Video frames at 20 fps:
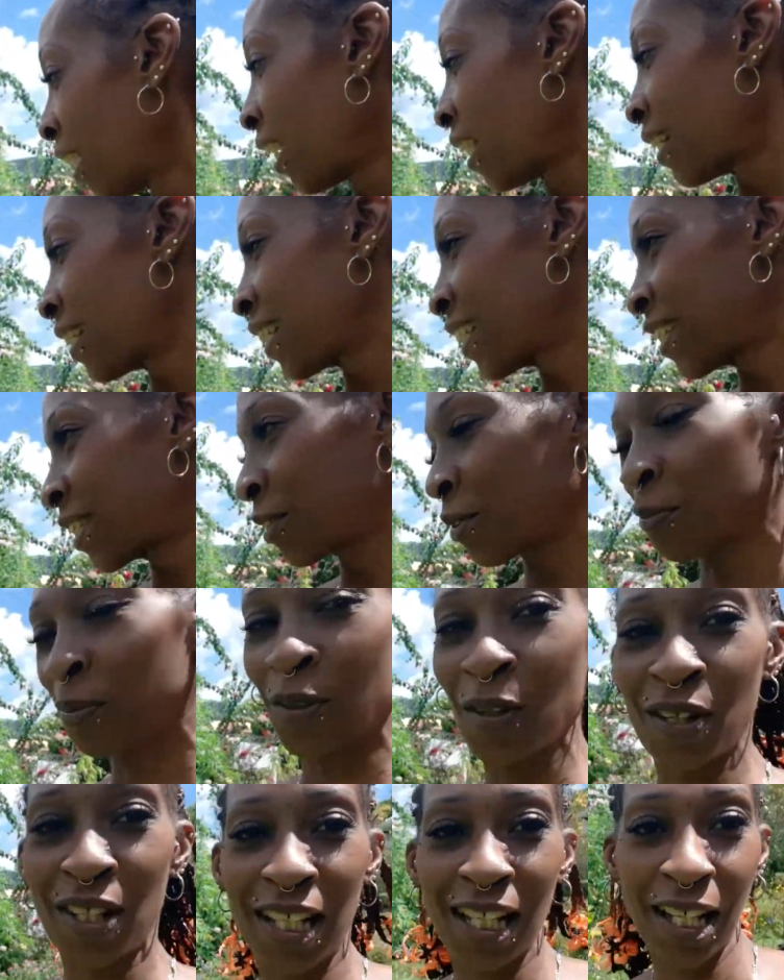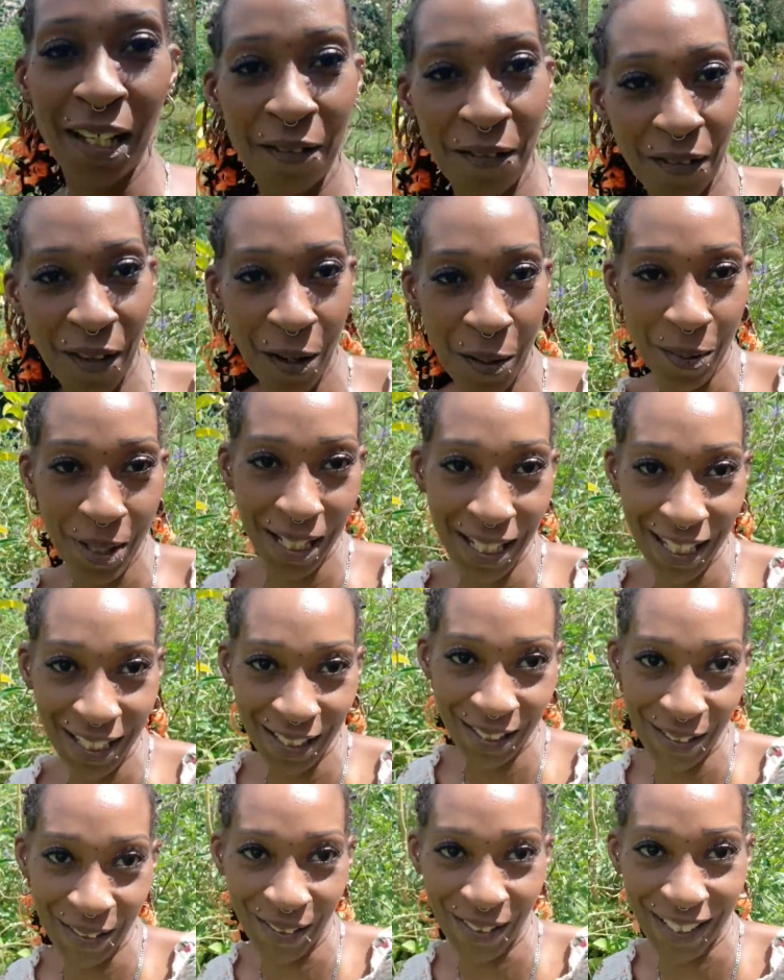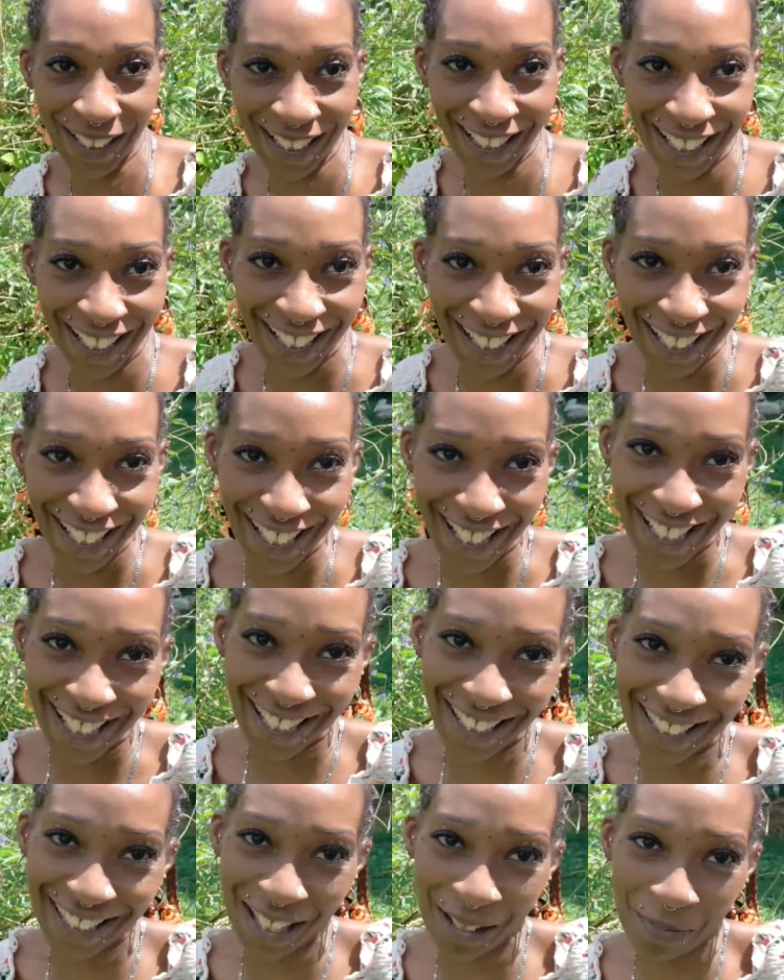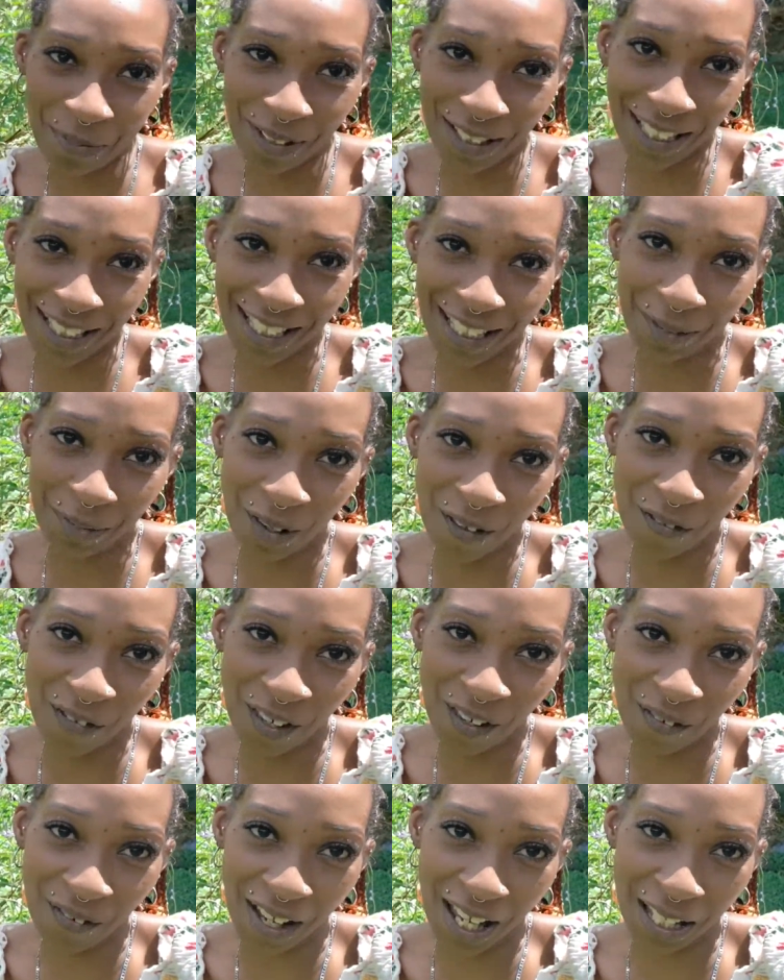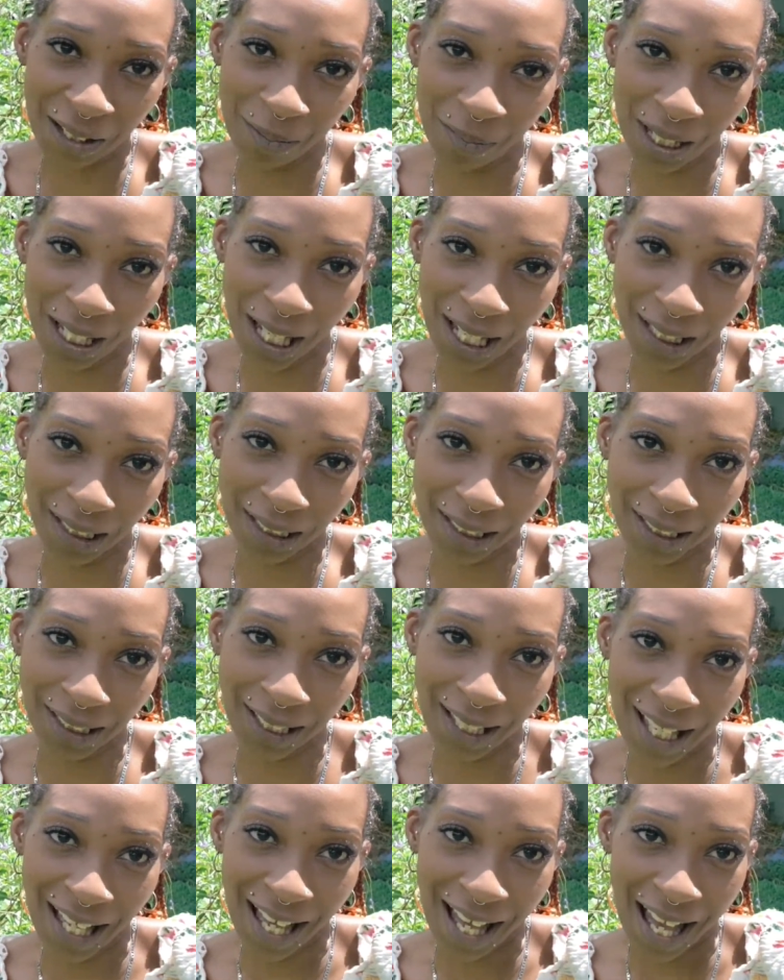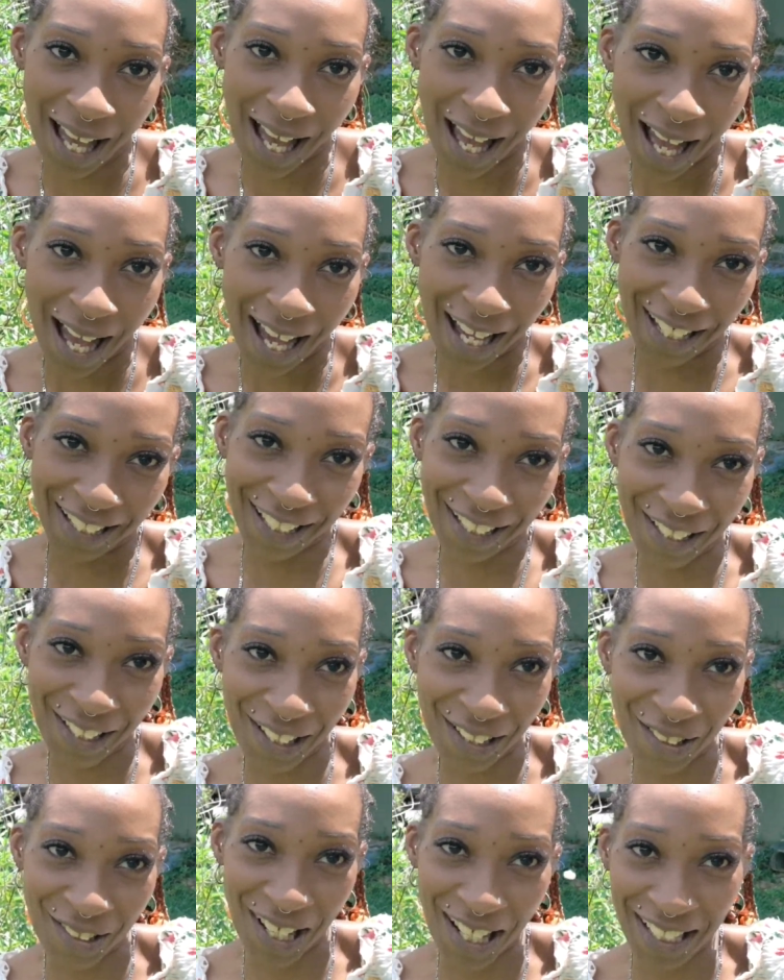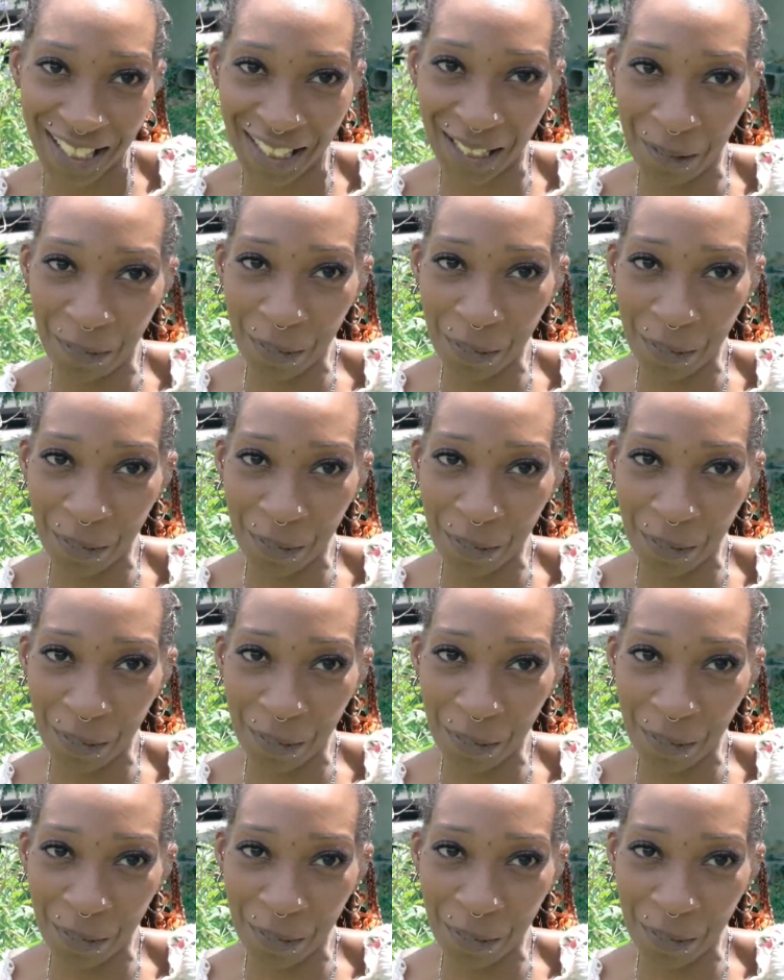I'll just stoop down here for a while and talk. Isn't it pretty? There's my blue vine behind. And it attracts the